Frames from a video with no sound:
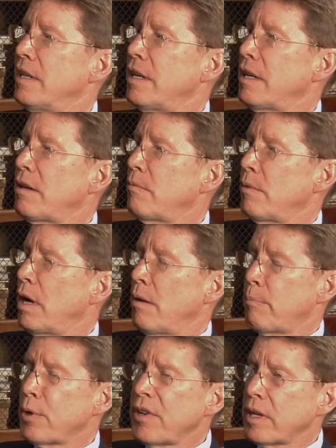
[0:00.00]
uh,
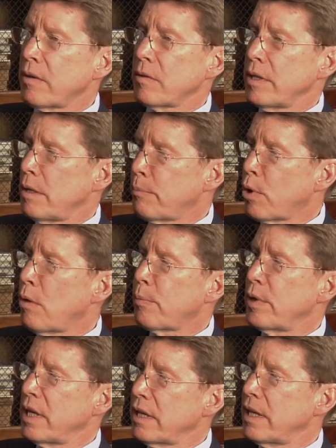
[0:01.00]
particularly
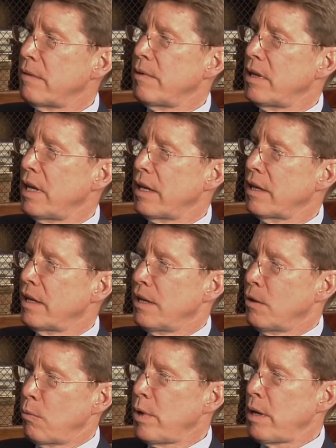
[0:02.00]
appropriate given that
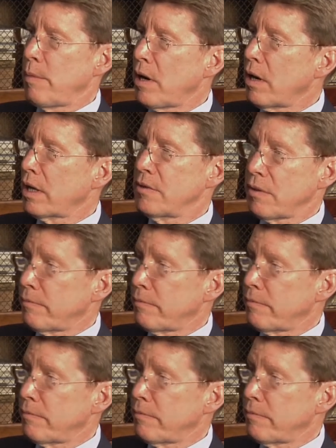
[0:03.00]
we Americans, of